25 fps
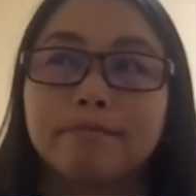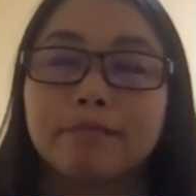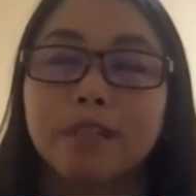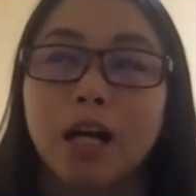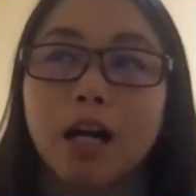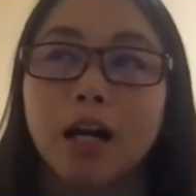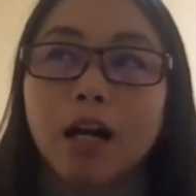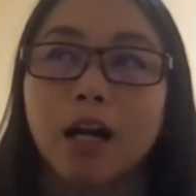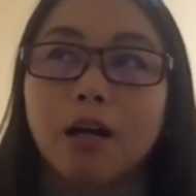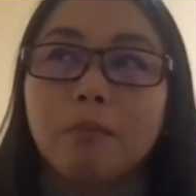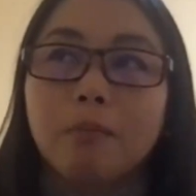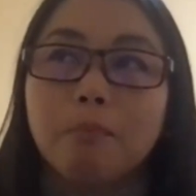
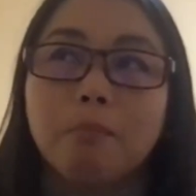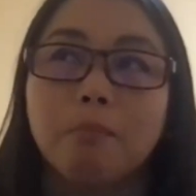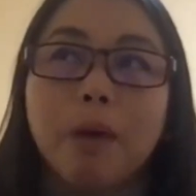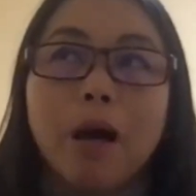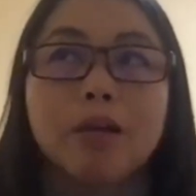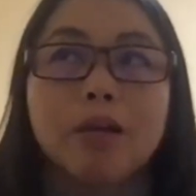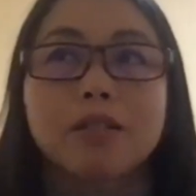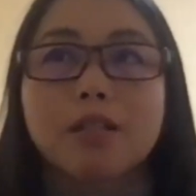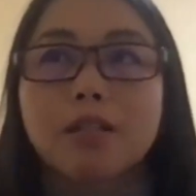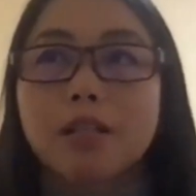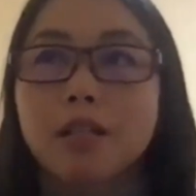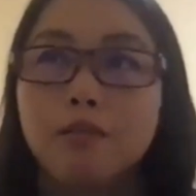um,
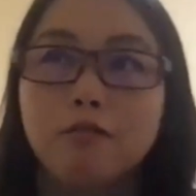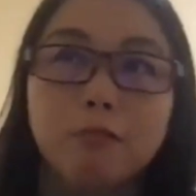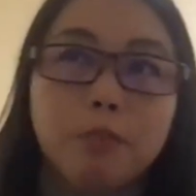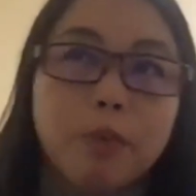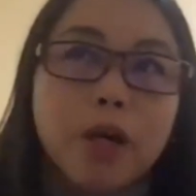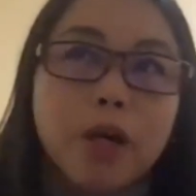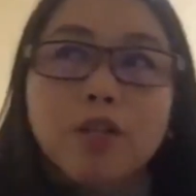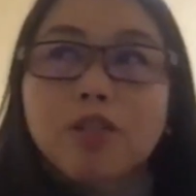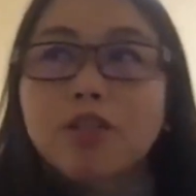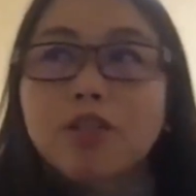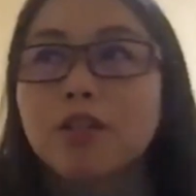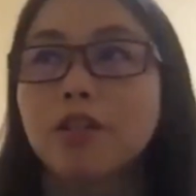positive
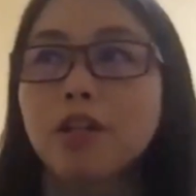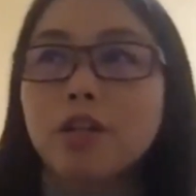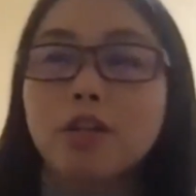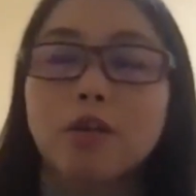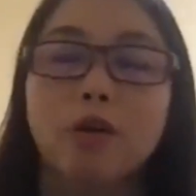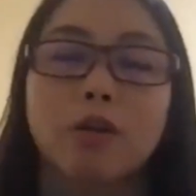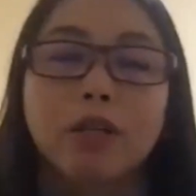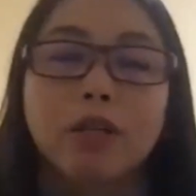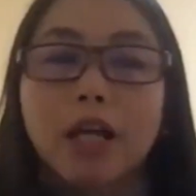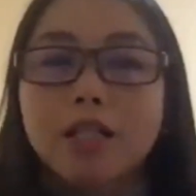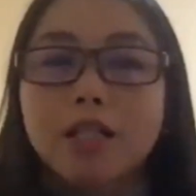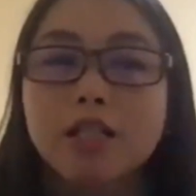pressure and
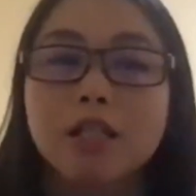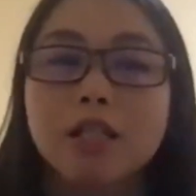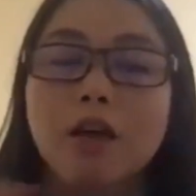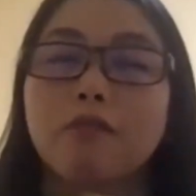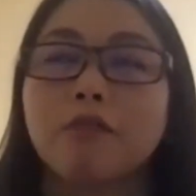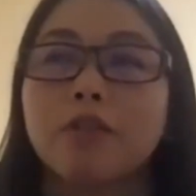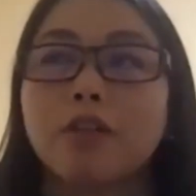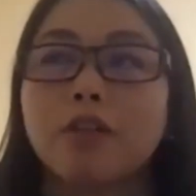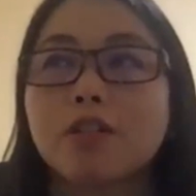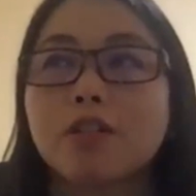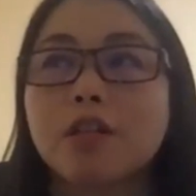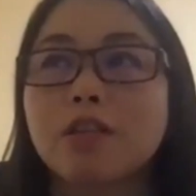all that
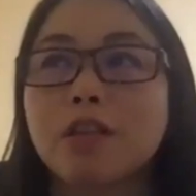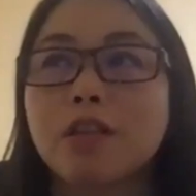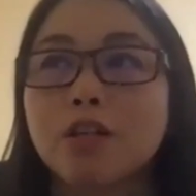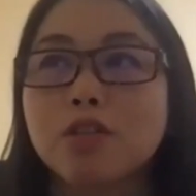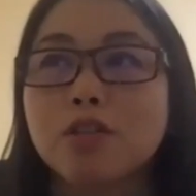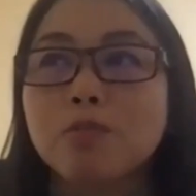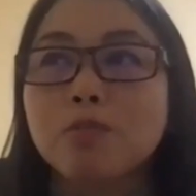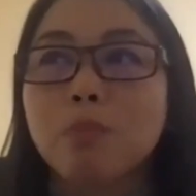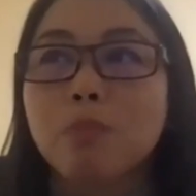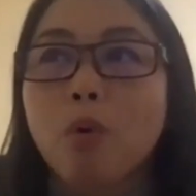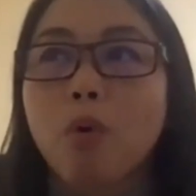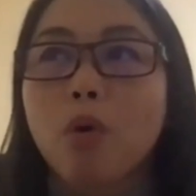stuff.
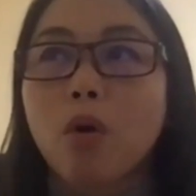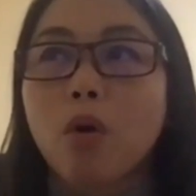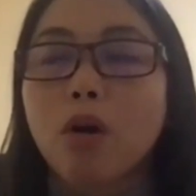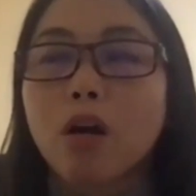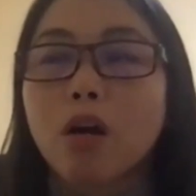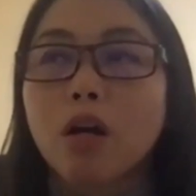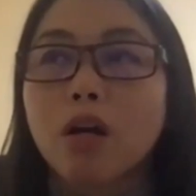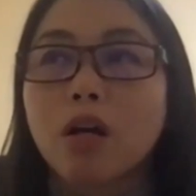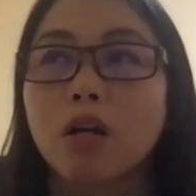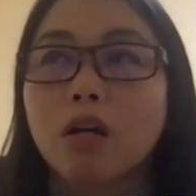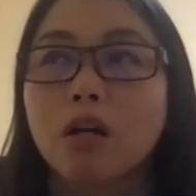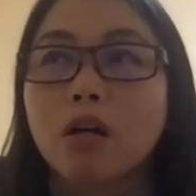there's mm-hmm. more
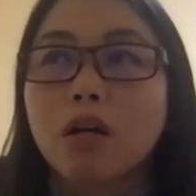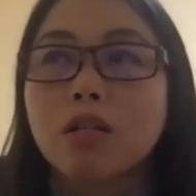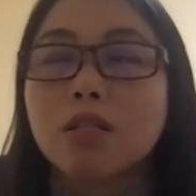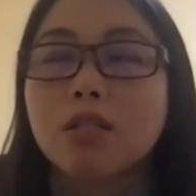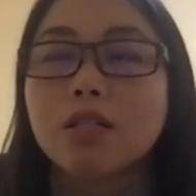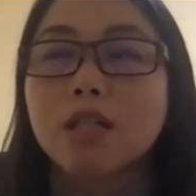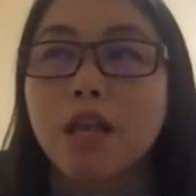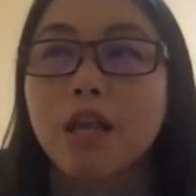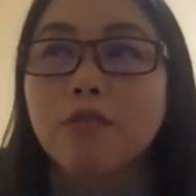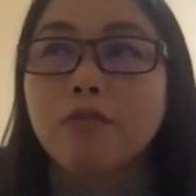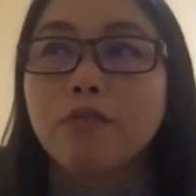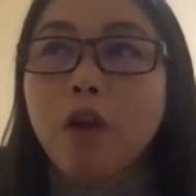
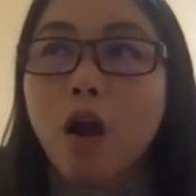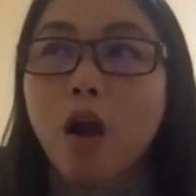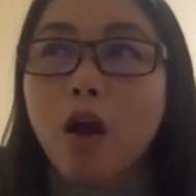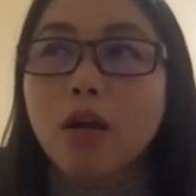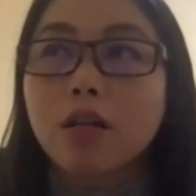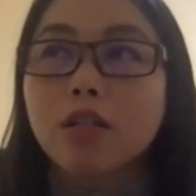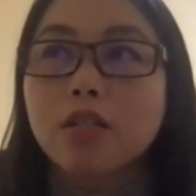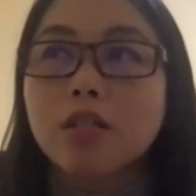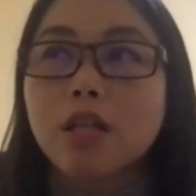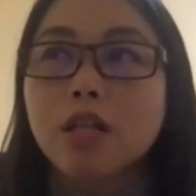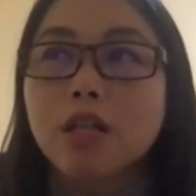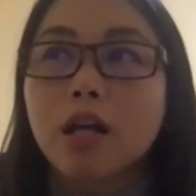mm-hmm.
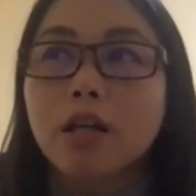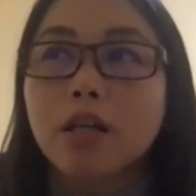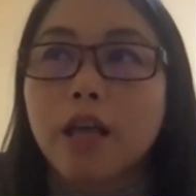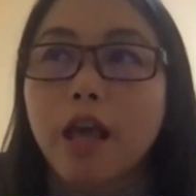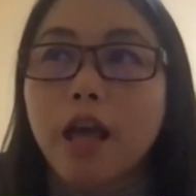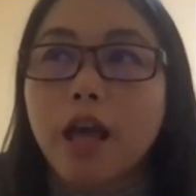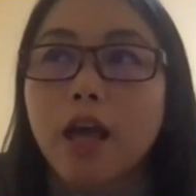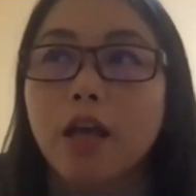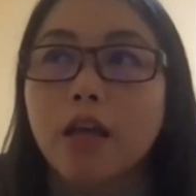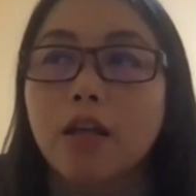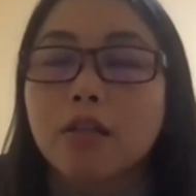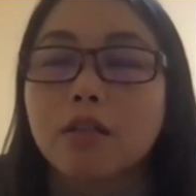safeguards
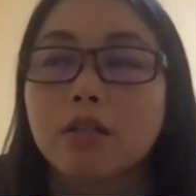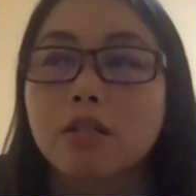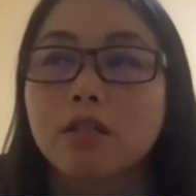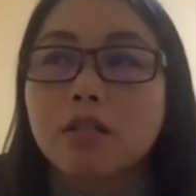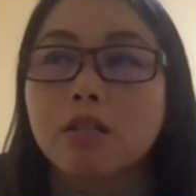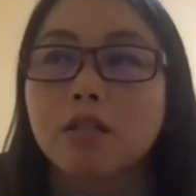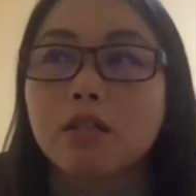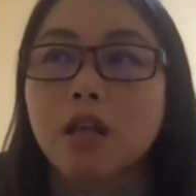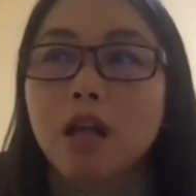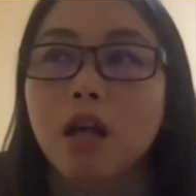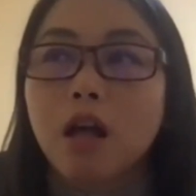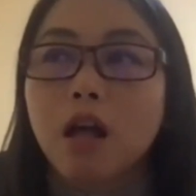
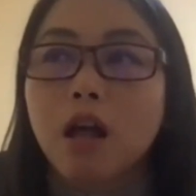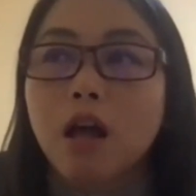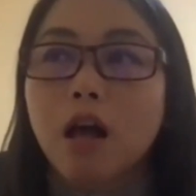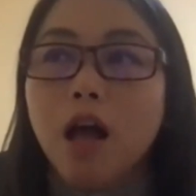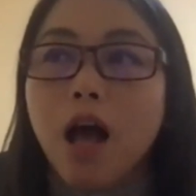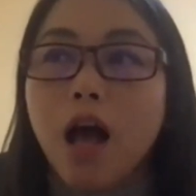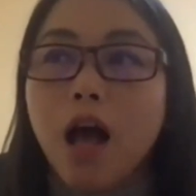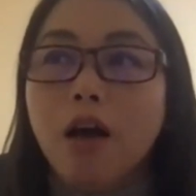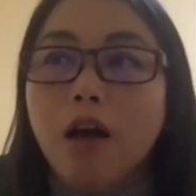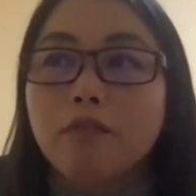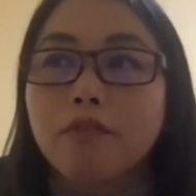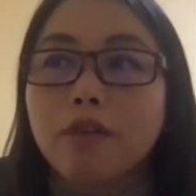against
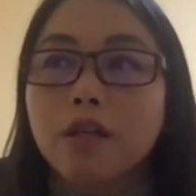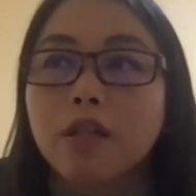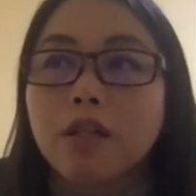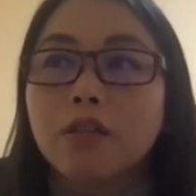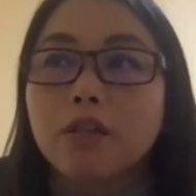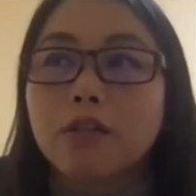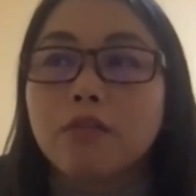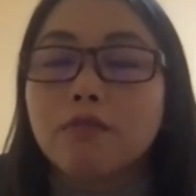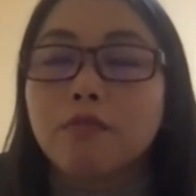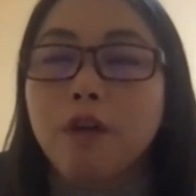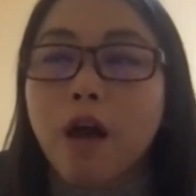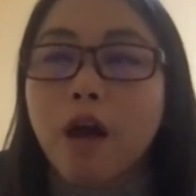having
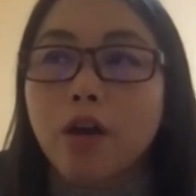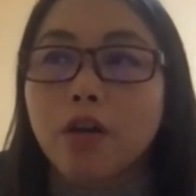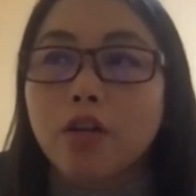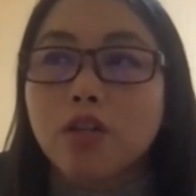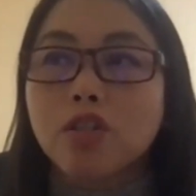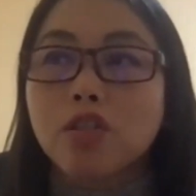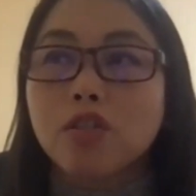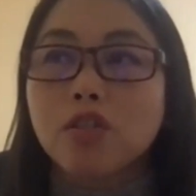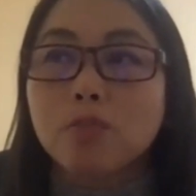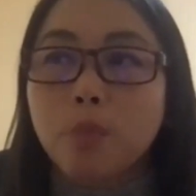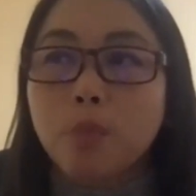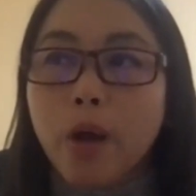the
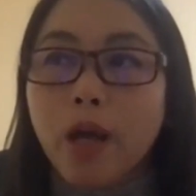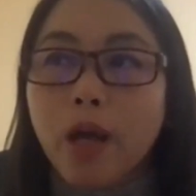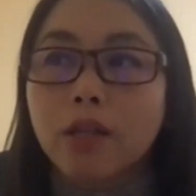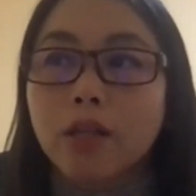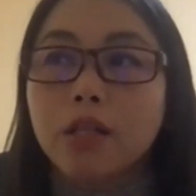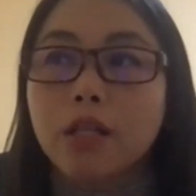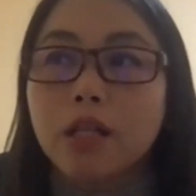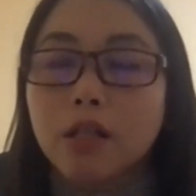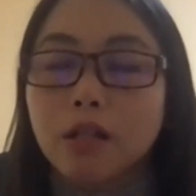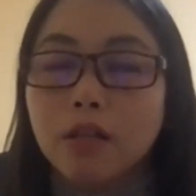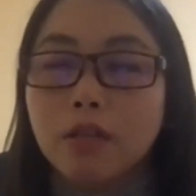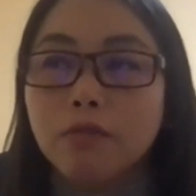virus
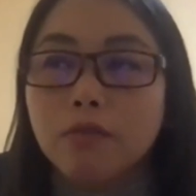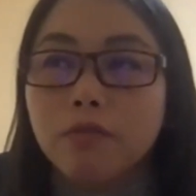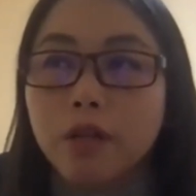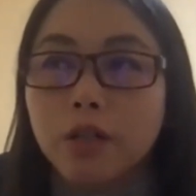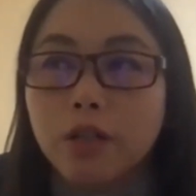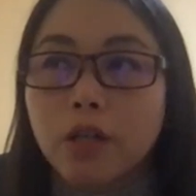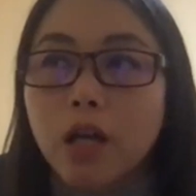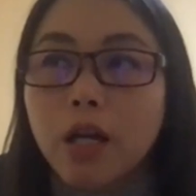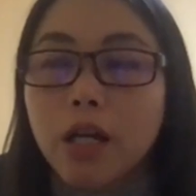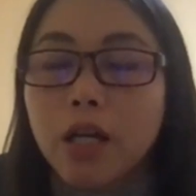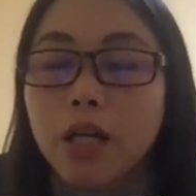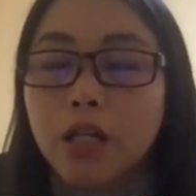spread
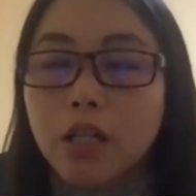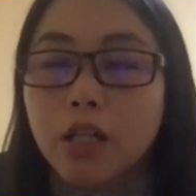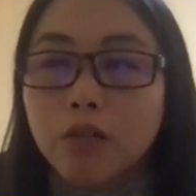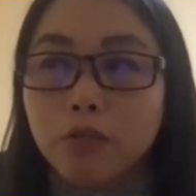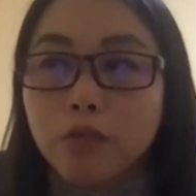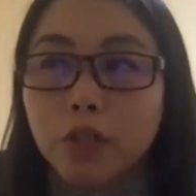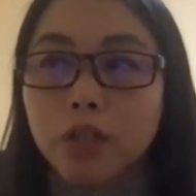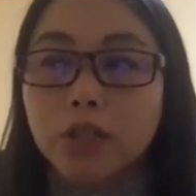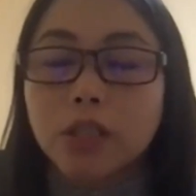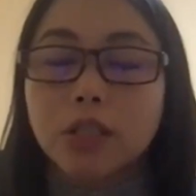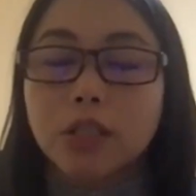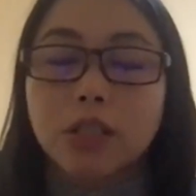inadver-
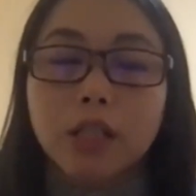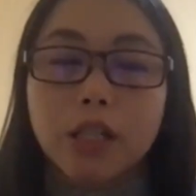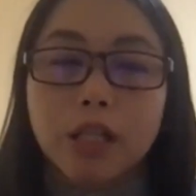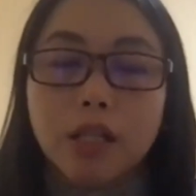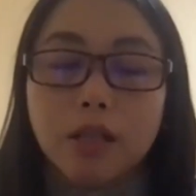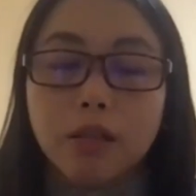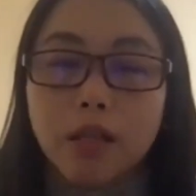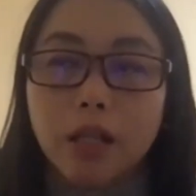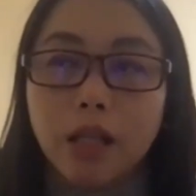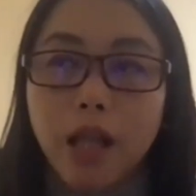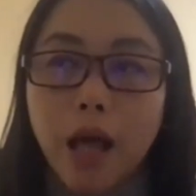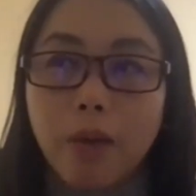inadvertently
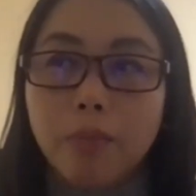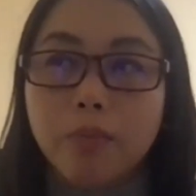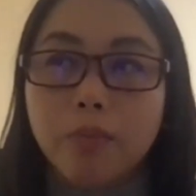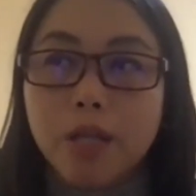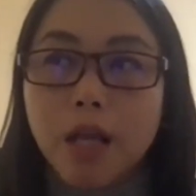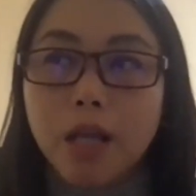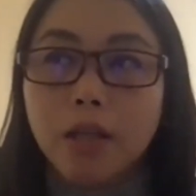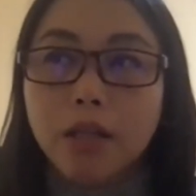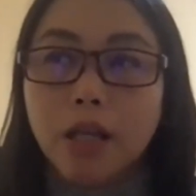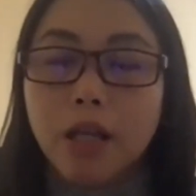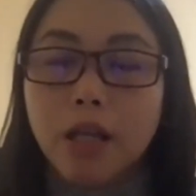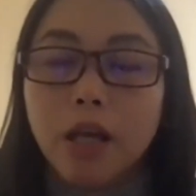in the lab
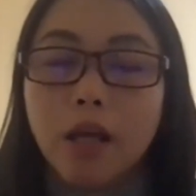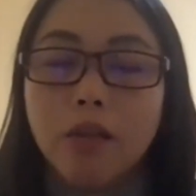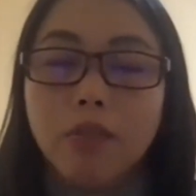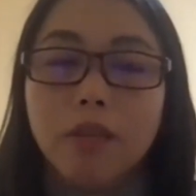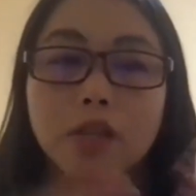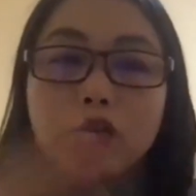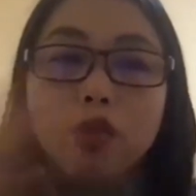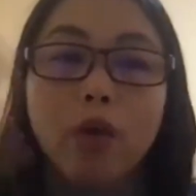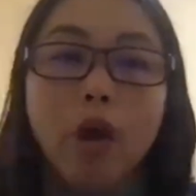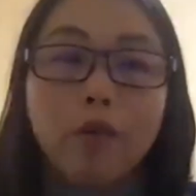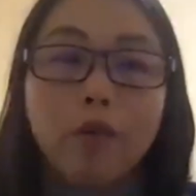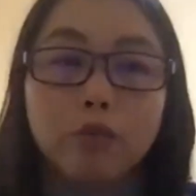setting, and
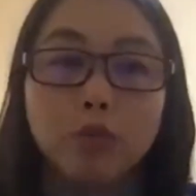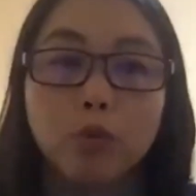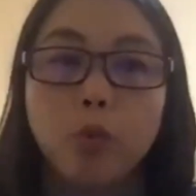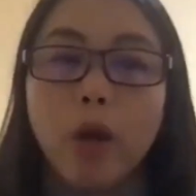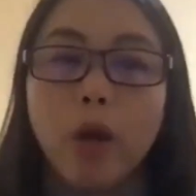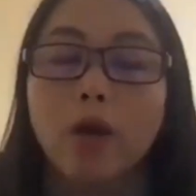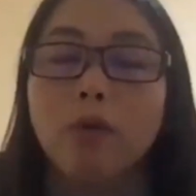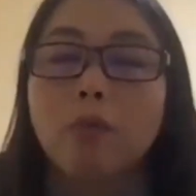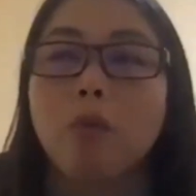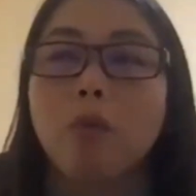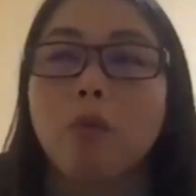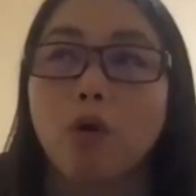then you have to
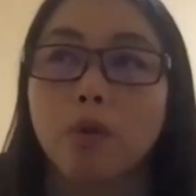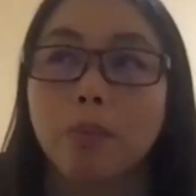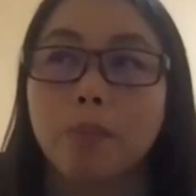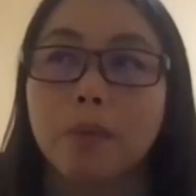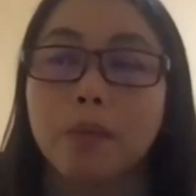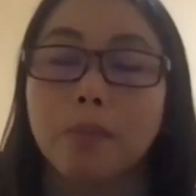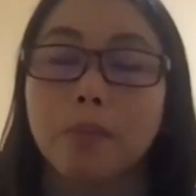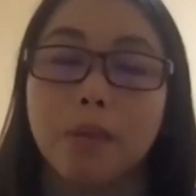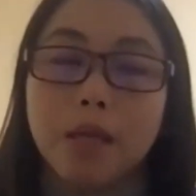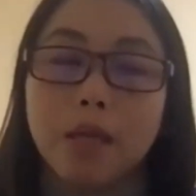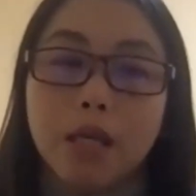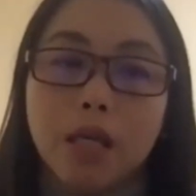wear more
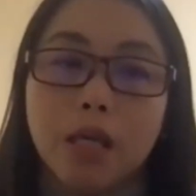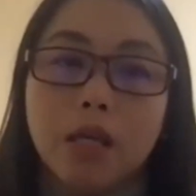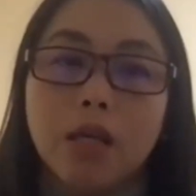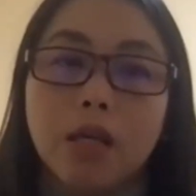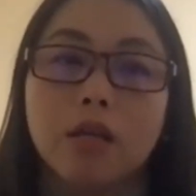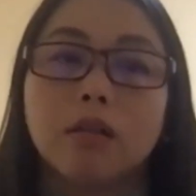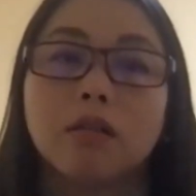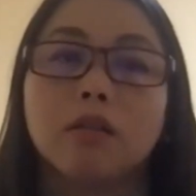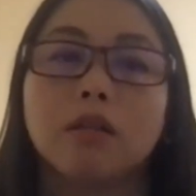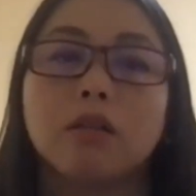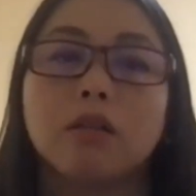PPE.